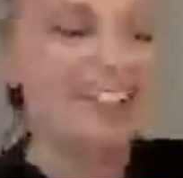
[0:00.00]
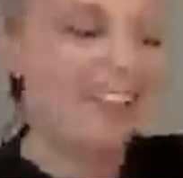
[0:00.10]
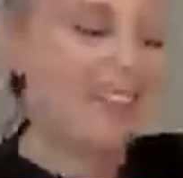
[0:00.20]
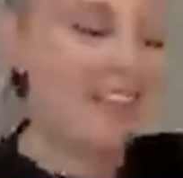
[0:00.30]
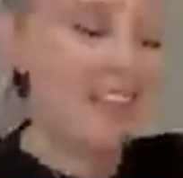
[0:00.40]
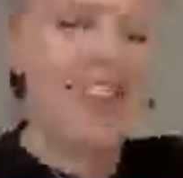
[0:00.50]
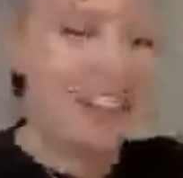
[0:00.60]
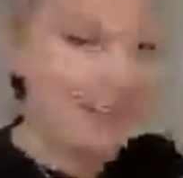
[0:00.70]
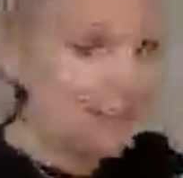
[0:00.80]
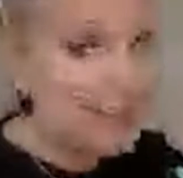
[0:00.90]
Yeah,
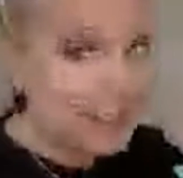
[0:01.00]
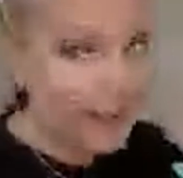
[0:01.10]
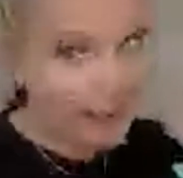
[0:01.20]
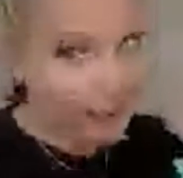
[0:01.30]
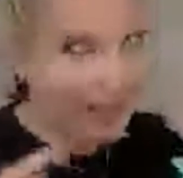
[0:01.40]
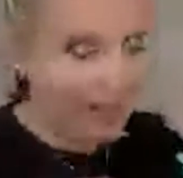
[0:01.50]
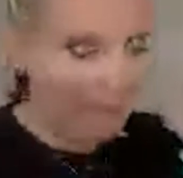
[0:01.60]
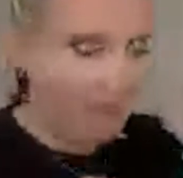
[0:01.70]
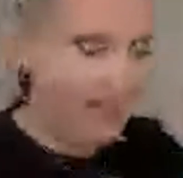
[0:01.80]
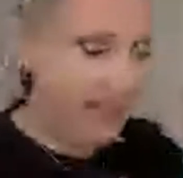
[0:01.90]
they're doing so well,
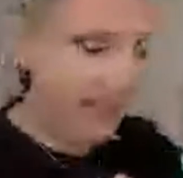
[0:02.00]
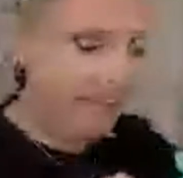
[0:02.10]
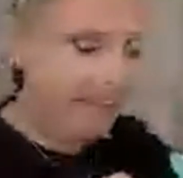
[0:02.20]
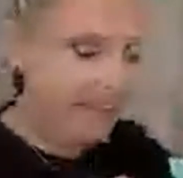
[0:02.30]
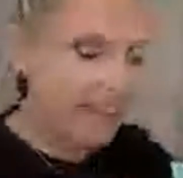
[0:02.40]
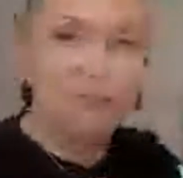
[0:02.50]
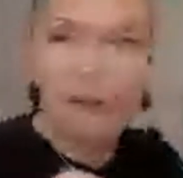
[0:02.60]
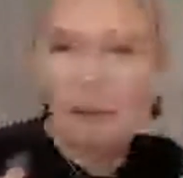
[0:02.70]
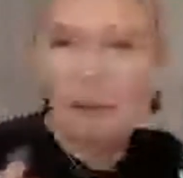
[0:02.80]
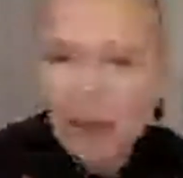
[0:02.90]
Minna, your kids.
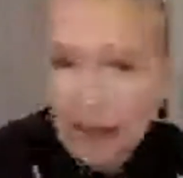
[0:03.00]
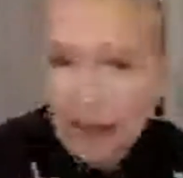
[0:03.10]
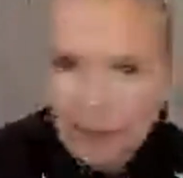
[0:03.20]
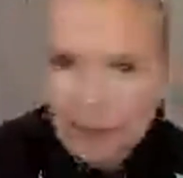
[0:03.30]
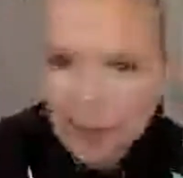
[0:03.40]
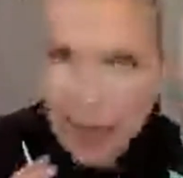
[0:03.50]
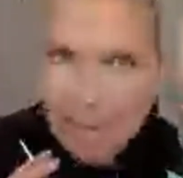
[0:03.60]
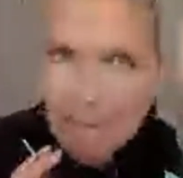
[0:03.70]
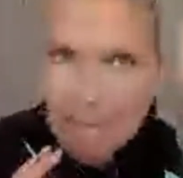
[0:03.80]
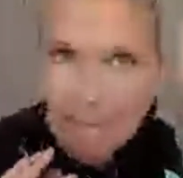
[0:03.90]
What were the names?
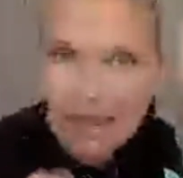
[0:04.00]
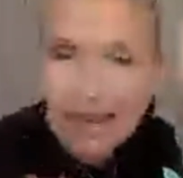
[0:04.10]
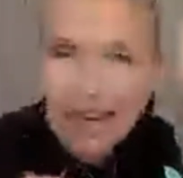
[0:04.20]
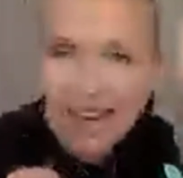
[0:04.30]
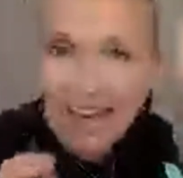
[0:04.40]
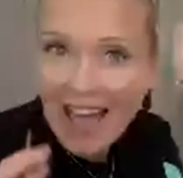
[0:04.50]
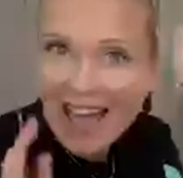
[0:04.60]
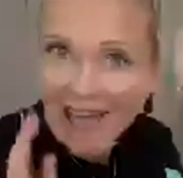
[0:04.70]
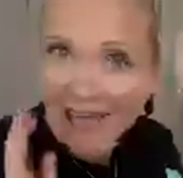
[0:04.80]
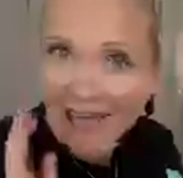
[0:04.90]
Milla
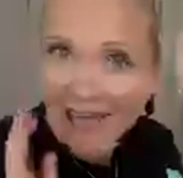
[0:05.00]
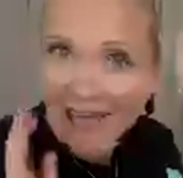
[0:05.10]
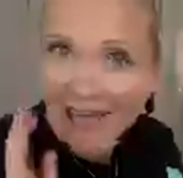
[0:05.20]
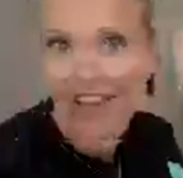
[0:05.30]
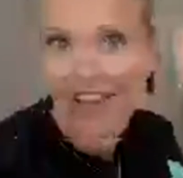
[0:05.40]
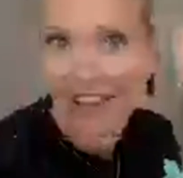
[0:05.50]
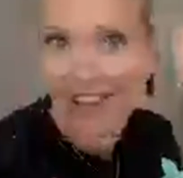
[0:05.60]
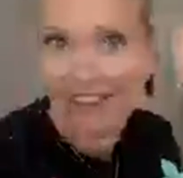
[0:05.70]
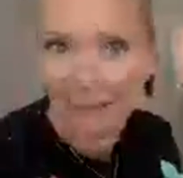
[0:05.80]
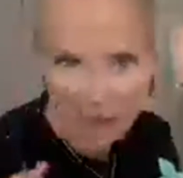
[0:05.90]
and Ronja,
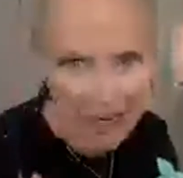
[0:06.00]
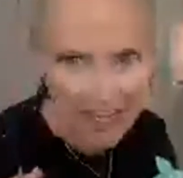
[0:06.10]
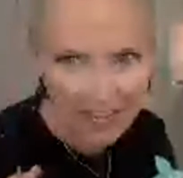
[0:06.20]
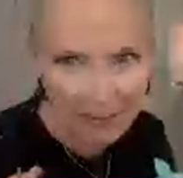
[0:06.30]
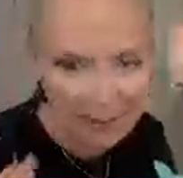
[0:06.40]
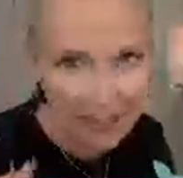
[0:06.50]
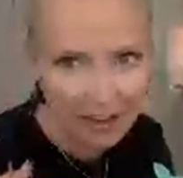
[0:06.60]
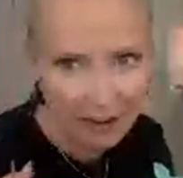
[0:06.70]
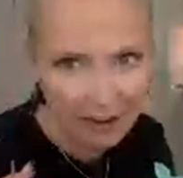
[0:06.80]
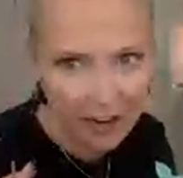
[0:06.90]
right? Was it
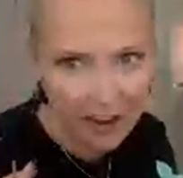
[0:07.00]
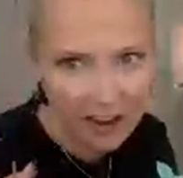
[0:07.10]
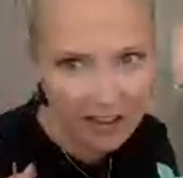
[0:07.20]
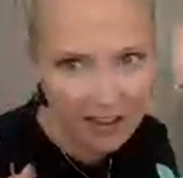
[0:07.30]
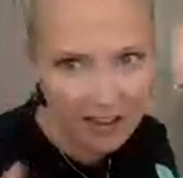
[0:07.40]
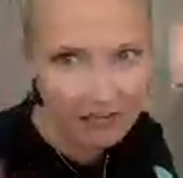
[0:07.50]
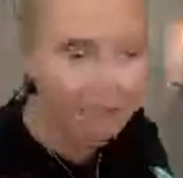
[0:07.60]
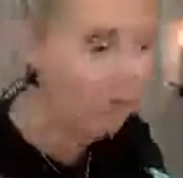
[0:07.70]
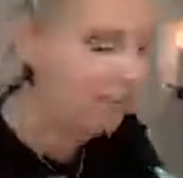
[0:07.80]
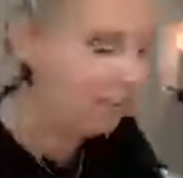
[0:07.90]
Ronja?
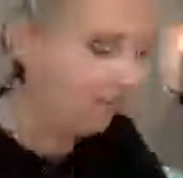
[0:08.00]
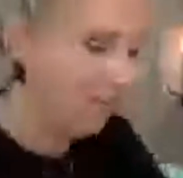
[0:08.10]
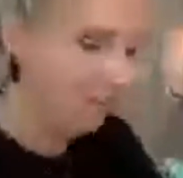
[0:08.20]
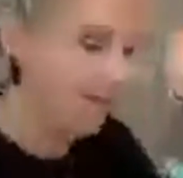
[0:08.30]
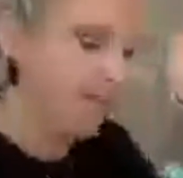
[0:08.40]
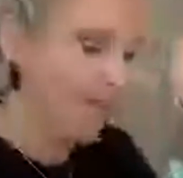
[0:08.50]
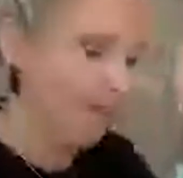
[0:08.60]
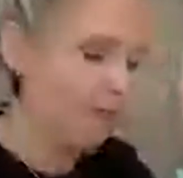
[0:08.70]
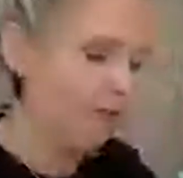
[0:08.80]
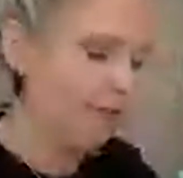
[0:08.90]
Please correct me if
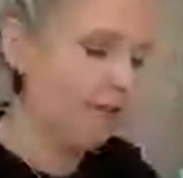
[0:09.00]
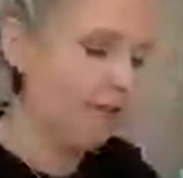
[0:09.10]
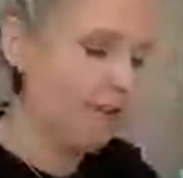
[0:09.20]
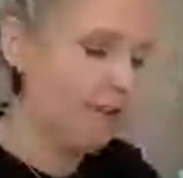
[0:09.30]
I'm wrong.